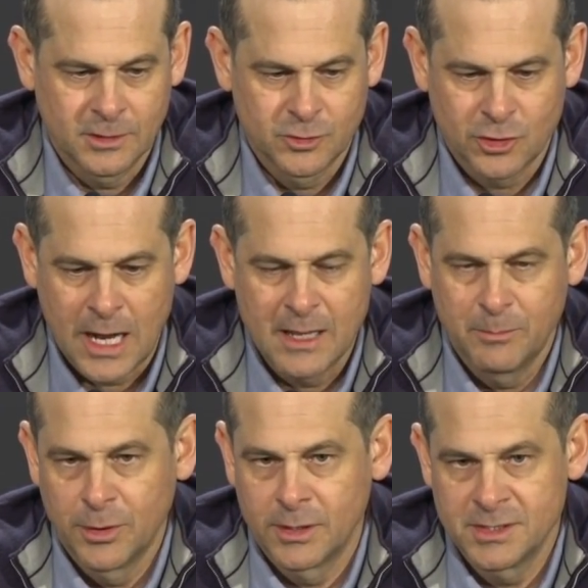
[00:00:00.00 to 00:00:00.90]
try and
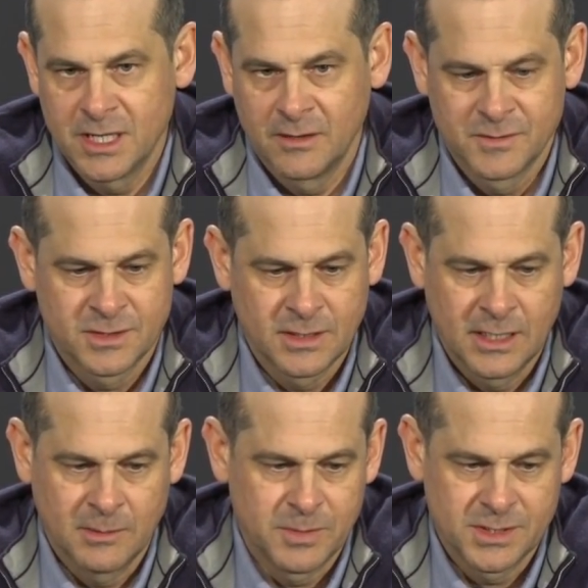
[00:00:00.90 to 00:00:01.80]
put ourselves
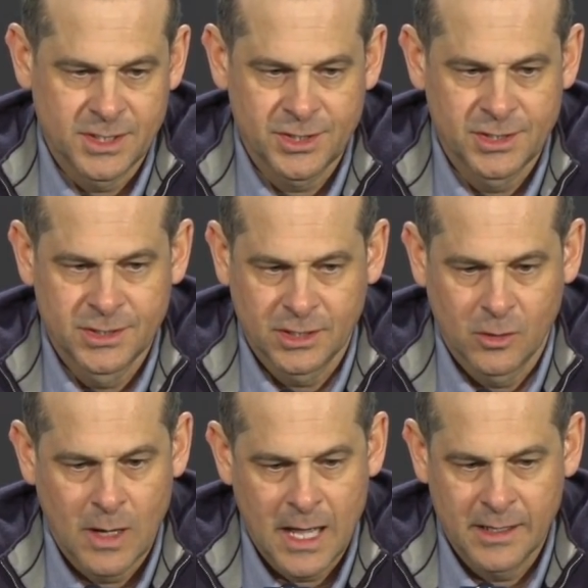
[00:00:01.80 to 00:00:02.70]
in a position to
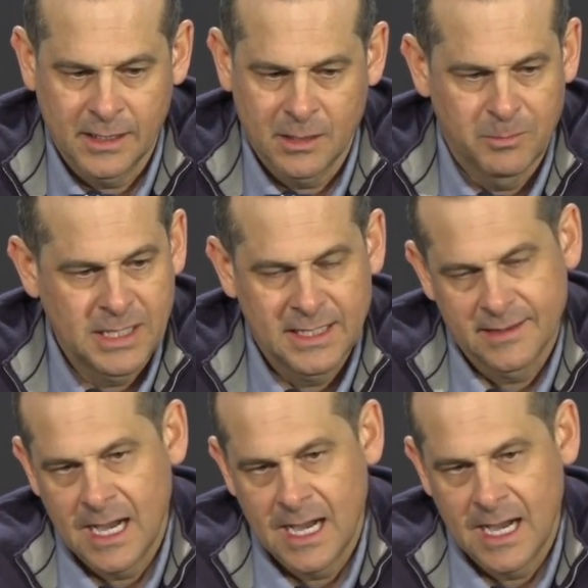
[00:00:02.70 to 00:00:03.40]
go out and compete at the